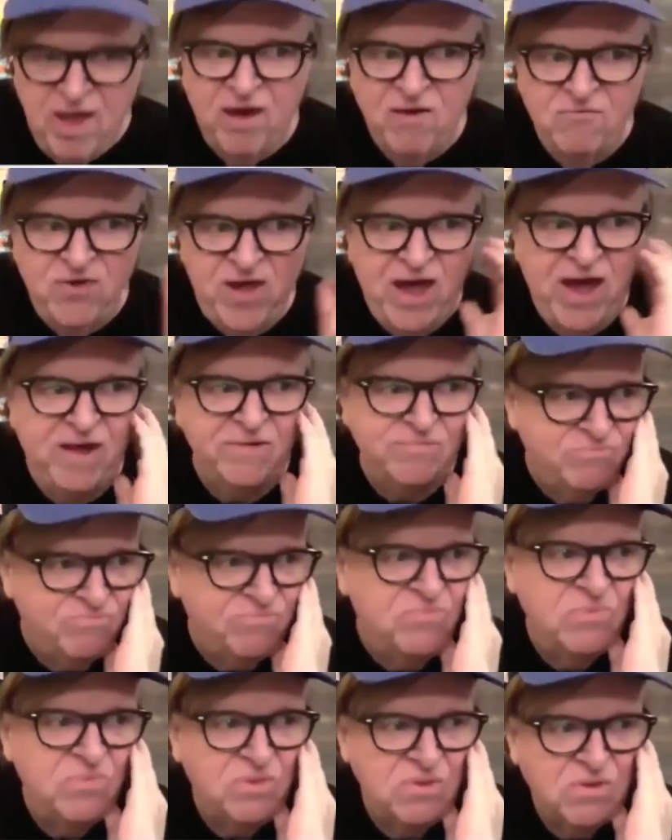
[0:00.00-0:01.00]
have
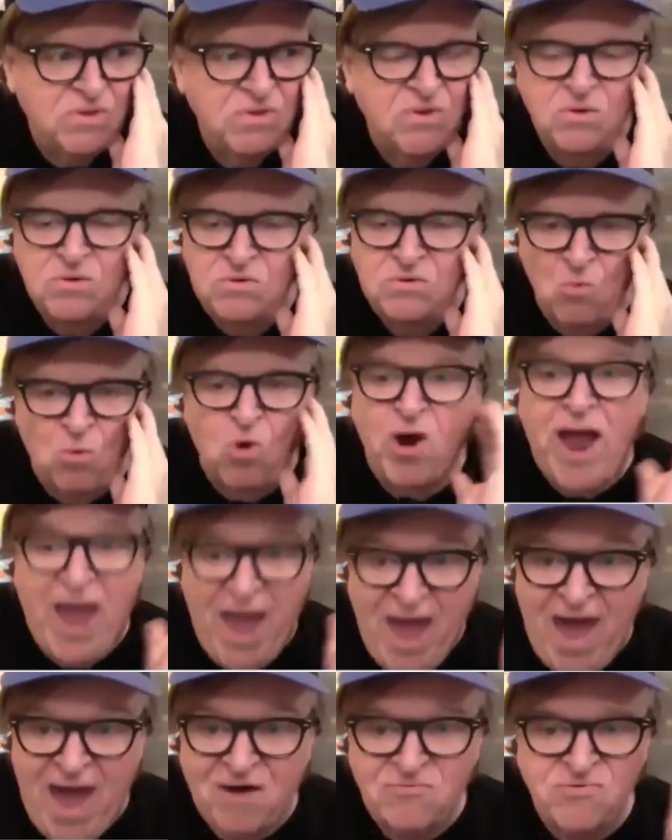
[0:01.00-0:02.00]
had or
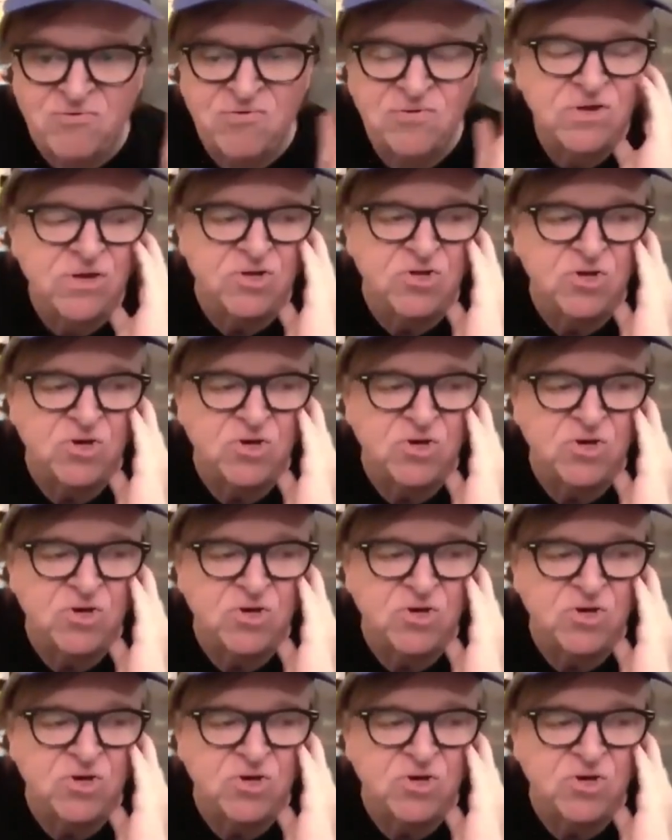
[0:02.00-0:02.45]
have